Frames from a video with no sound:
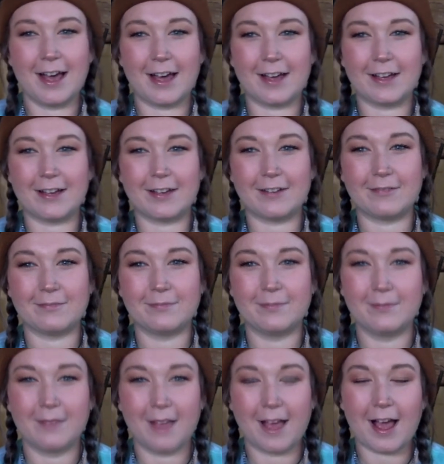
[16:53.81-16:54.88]
Um,
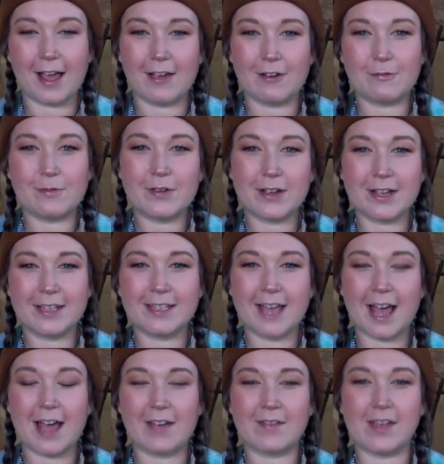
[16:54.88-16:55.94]
I hope you guys
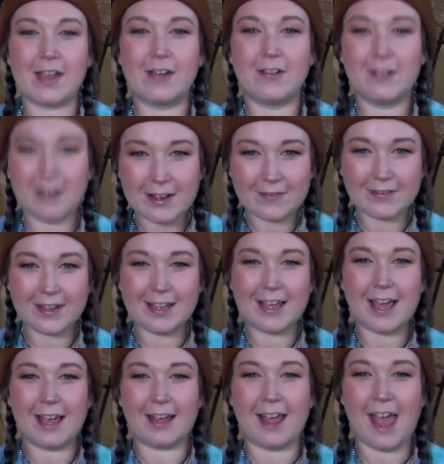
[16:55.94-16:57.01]
have a great week
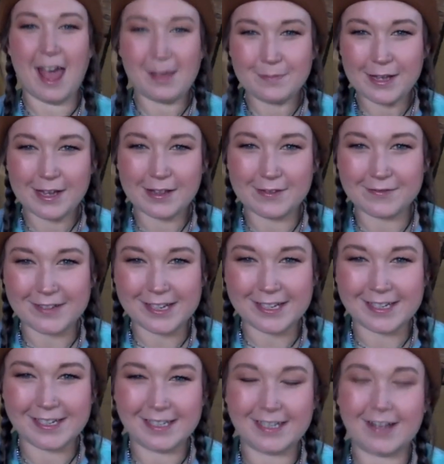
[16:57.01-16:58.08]
and happy Halloween.
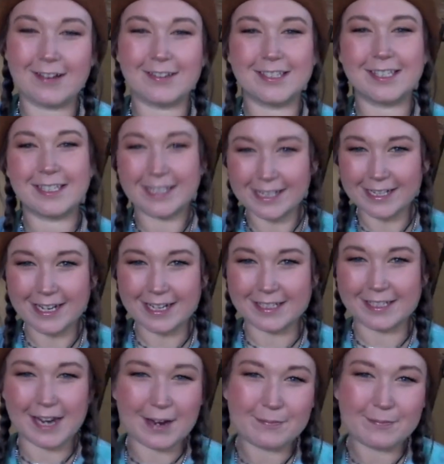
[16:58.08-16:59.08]
I'll see you next time.